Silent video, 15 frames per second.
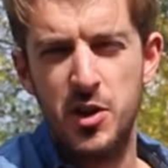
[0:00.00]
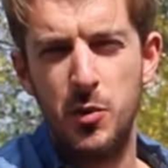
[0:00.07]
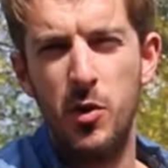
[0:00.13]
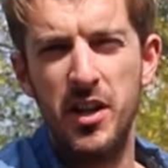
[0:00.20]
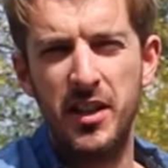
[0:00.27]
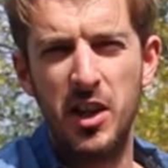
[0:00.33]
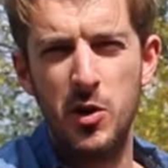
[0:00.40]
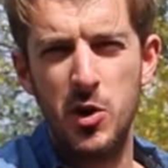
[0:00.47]
To
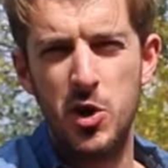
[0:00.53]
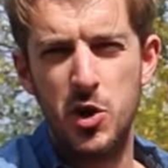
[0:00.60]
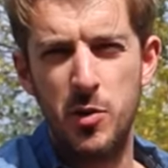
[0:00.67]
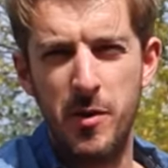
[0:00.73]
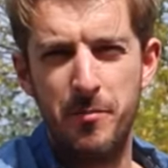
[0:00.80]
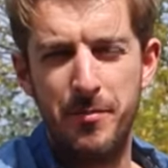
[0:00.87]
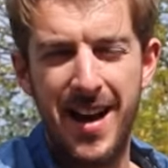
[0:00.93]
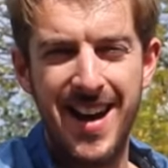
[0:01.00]
work on the
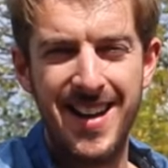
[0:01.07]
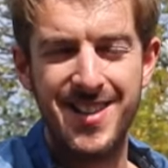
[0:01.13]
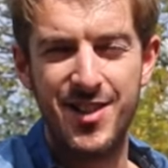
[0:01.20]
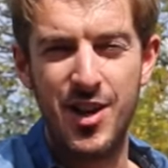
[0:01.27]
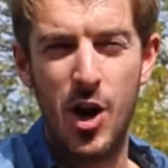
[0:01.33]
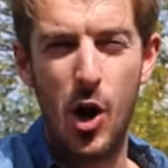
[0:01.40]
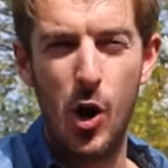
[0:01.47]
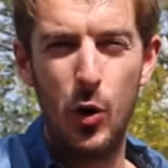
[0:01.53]
strumming pattern
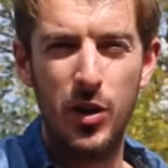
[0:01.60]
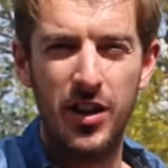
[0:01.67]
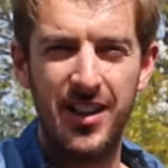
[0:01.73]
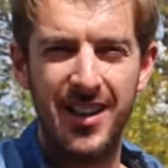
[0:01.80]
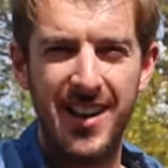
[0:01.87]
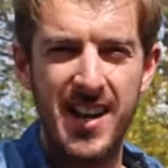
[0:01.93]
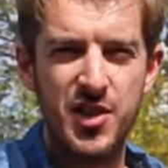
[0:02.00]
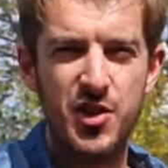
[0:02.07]
as a whole,
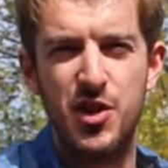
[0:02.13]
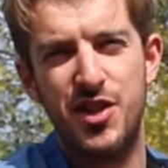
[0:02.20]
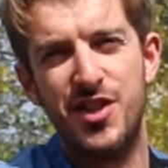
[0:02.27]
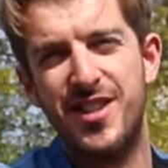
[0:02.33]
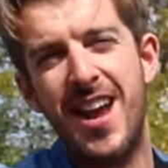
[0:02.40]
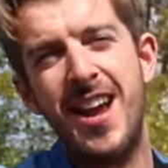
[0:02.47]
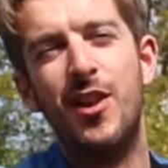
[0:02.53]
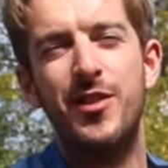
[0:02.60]
let's just
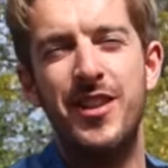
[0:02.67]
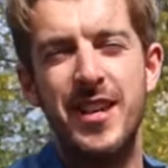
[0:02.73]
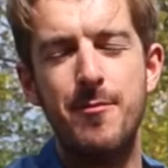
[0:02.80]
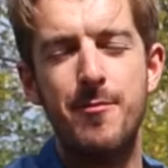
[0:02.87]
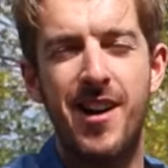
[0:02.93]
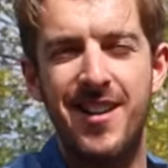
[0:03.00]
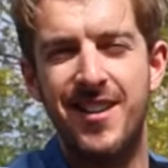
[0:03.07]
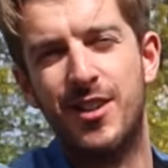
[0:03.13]
stay on the
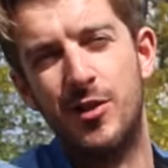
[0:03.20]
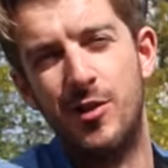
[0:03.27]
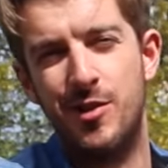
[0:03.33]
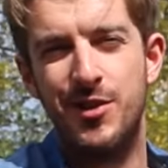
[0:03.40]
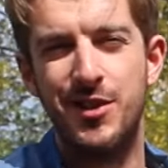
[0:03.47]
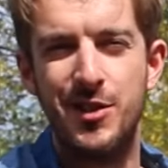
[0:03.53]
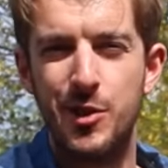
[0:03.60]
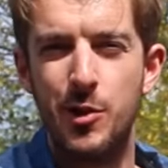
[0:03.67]
E minor
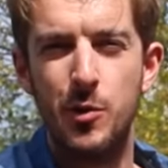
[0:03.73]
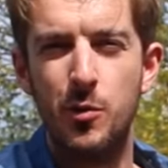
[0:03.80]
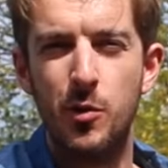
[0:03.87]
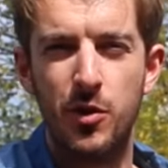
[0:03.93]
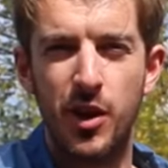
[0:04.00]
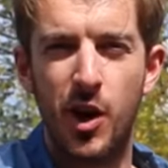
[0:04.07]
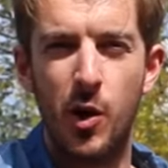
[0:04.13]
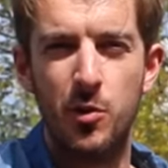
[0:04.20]
chord and
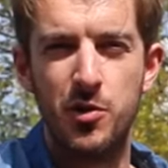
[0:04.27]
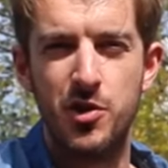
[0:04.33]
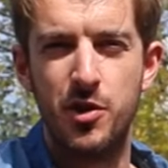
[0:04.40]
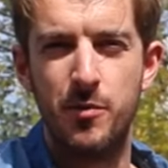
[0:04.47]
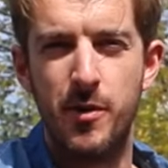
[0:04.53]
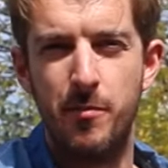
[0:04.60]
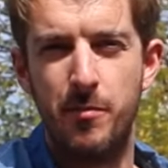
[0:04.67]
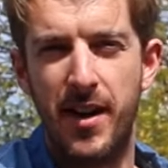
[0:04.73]
do the whole
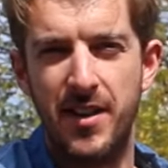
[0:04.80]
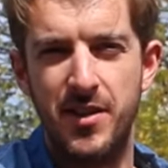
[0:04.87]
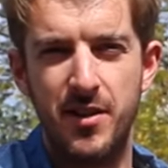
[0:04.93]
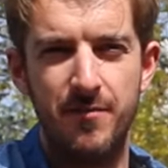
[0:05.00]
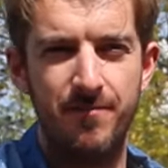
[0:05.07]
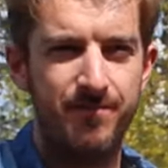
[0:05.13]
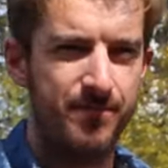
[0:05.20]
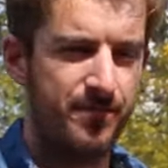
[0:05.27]
strumming
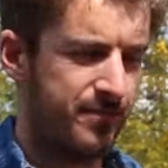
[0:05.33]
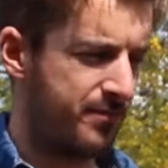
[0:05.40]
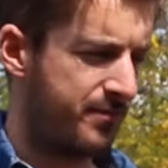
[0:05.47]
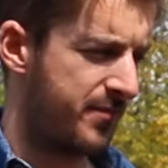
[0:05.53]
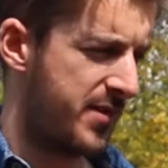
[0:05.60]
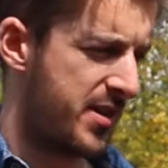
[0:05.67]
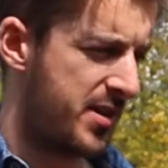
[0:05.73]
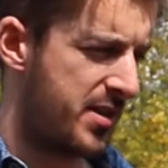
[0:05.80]
pattern.
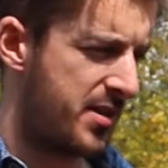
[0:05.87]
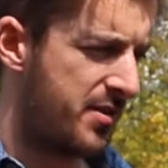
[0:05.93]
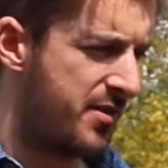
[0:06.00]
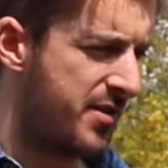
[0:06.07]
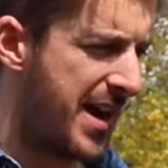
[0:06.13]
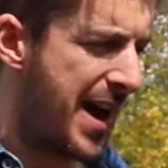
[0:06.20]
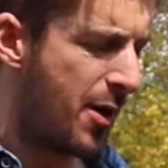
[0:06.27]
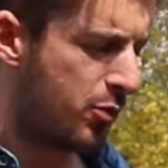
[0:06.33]

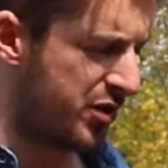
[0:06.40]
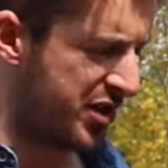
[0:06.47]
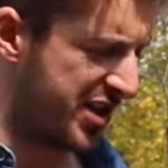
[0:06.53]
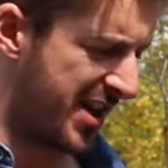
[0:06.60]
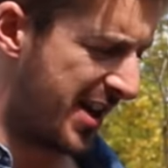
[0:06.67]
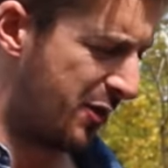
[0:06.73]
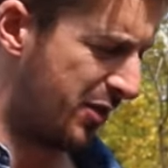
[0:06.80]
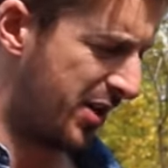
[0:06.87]
That would
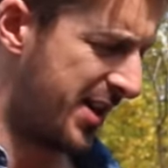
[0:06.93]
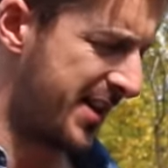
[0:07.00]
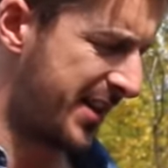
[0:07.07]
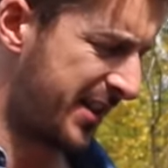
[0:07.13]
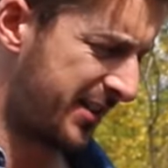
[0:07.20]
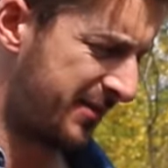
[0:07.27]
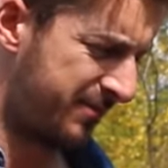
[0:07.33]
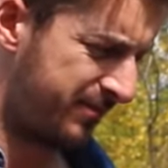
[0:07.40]
sound
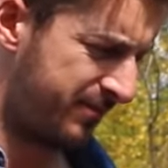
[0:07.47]
like...